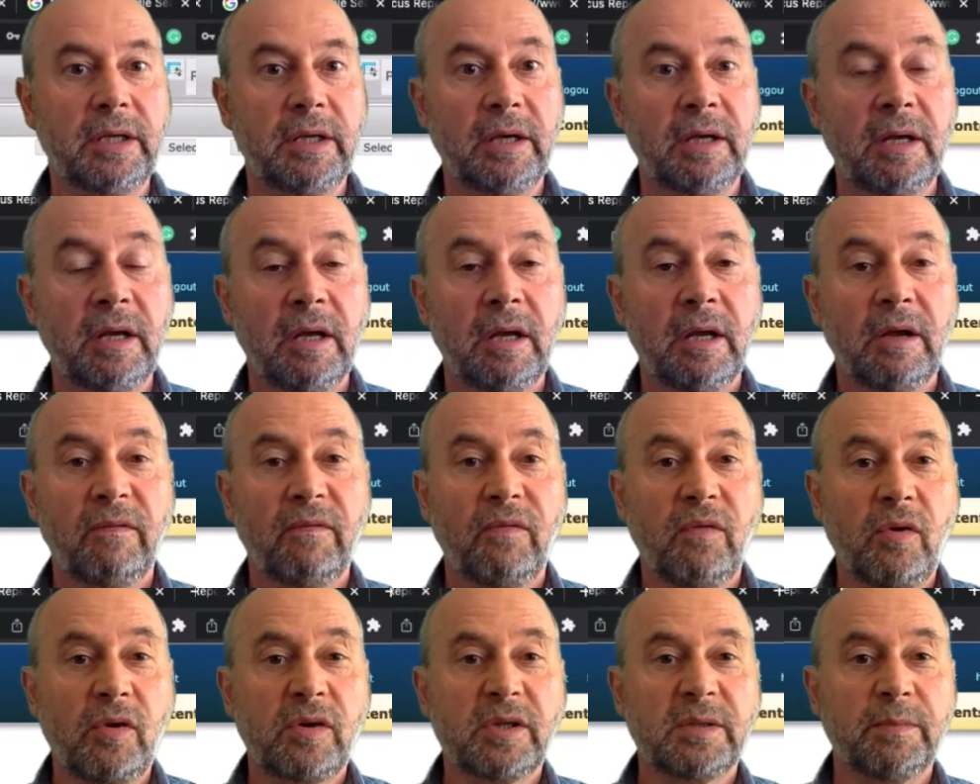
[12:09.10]
the
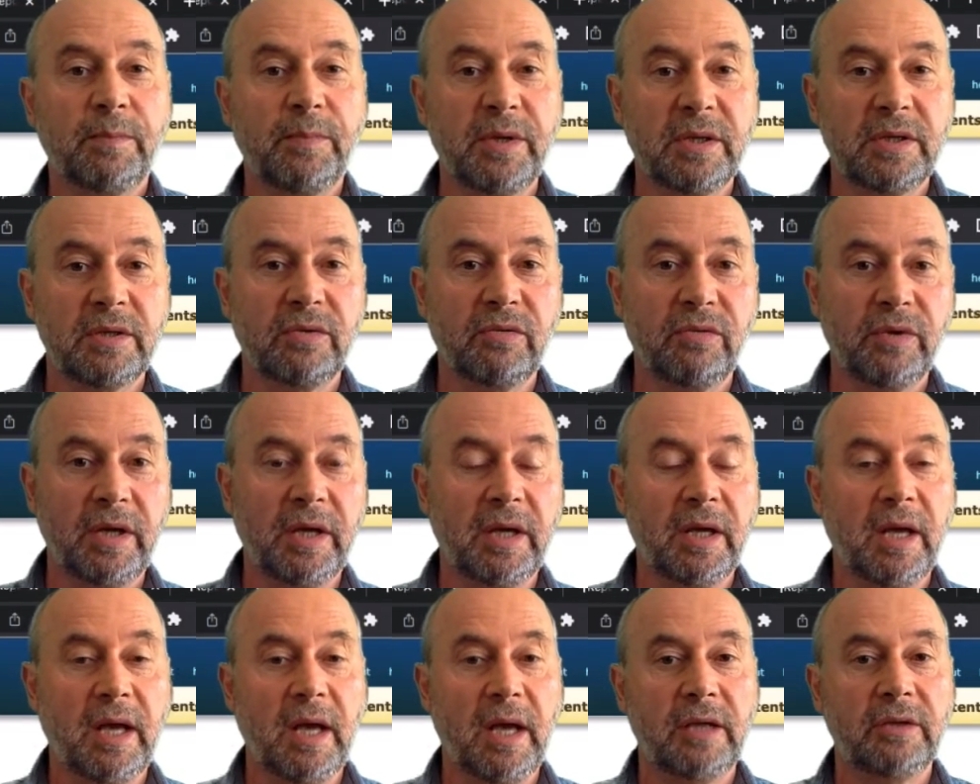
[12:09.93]

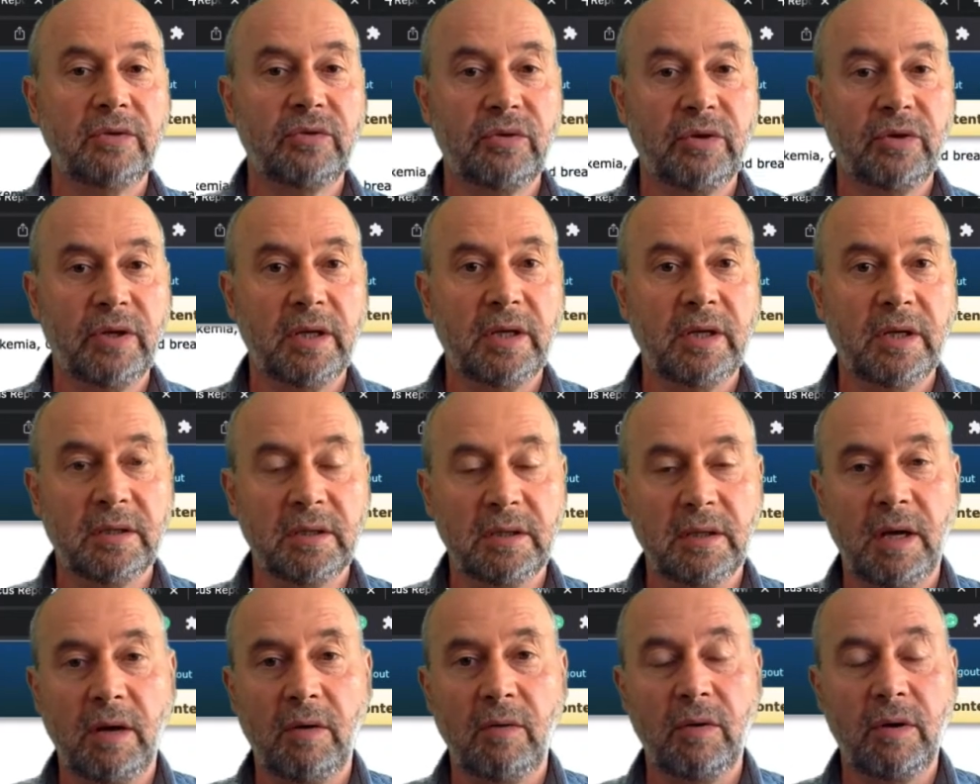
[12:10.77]
FOXP3 entry
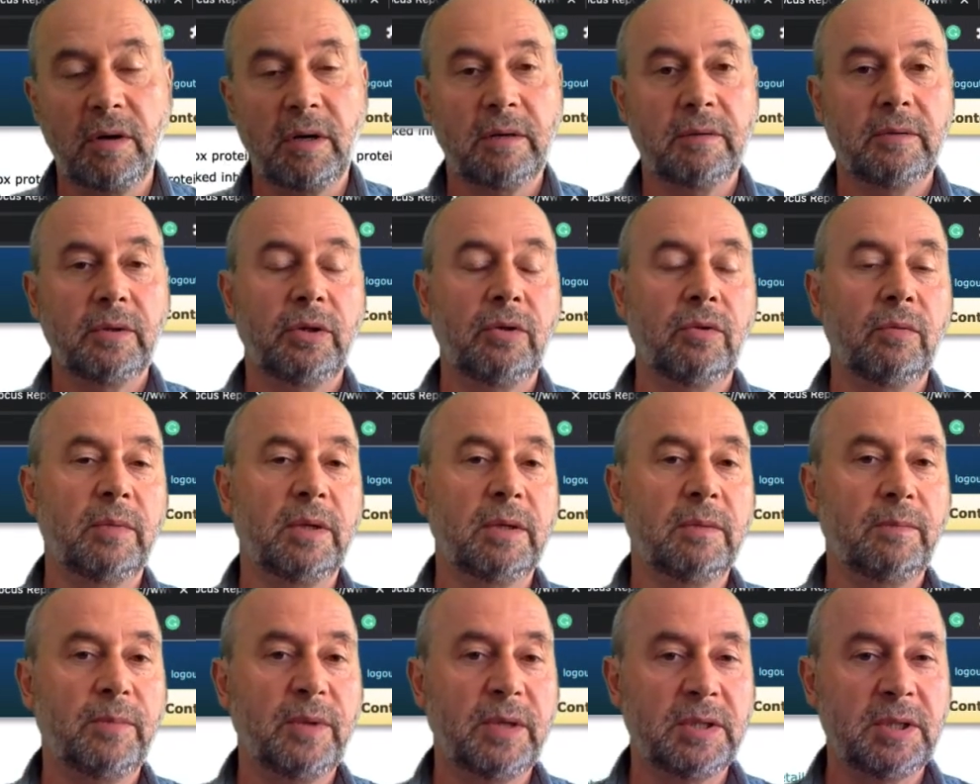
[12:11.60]
in our
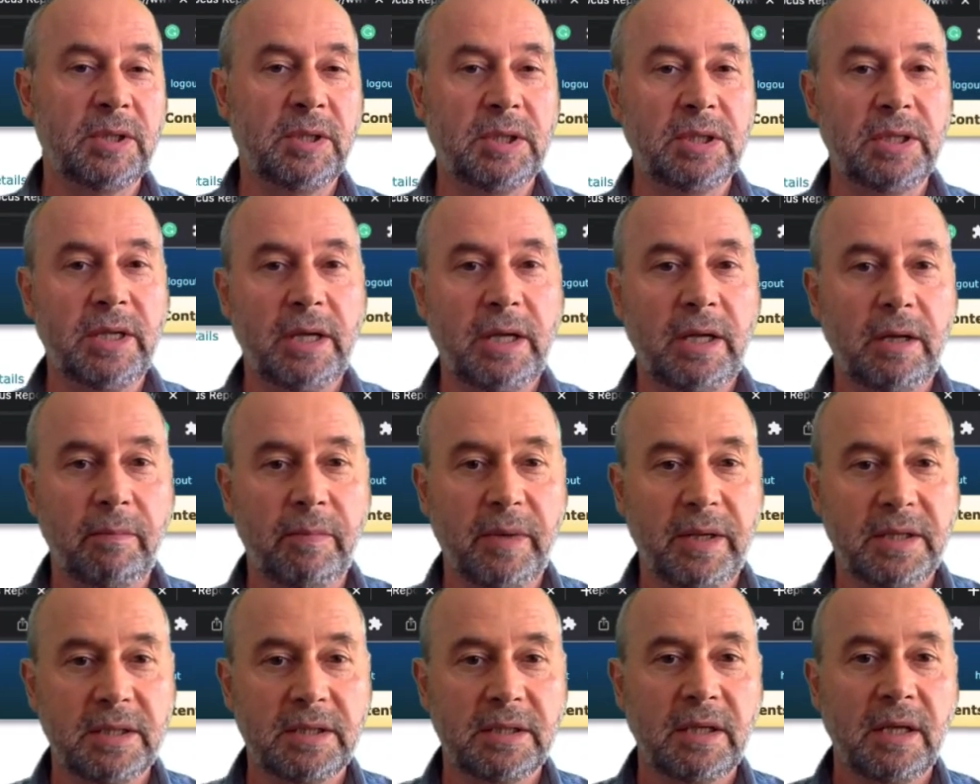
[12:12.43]
human PSD
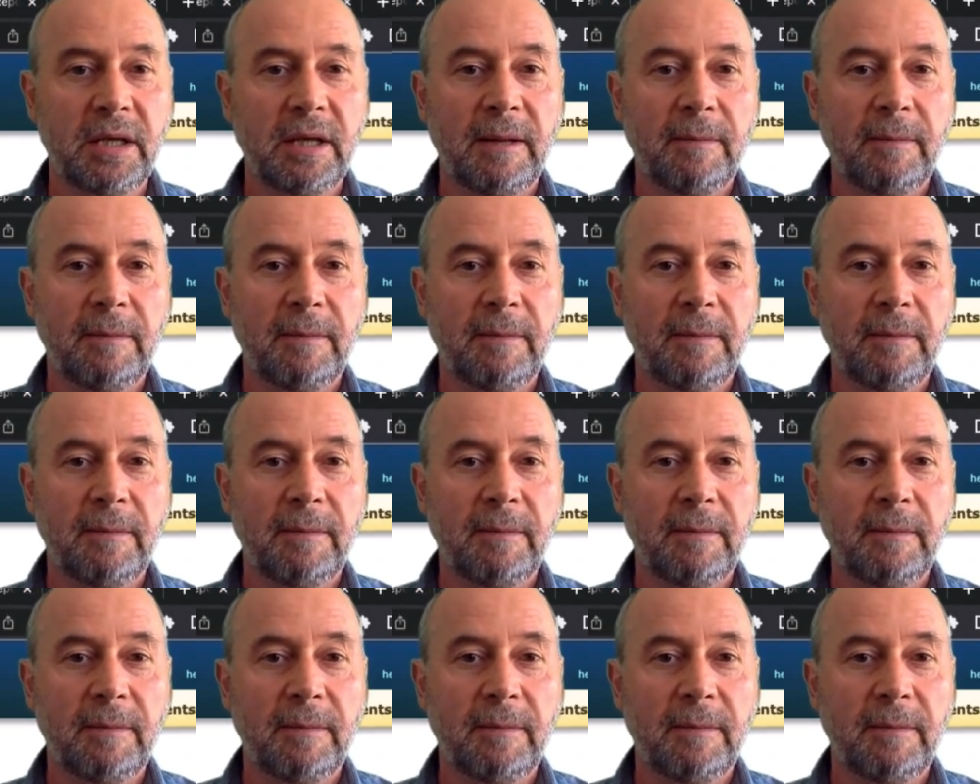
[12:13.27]
database.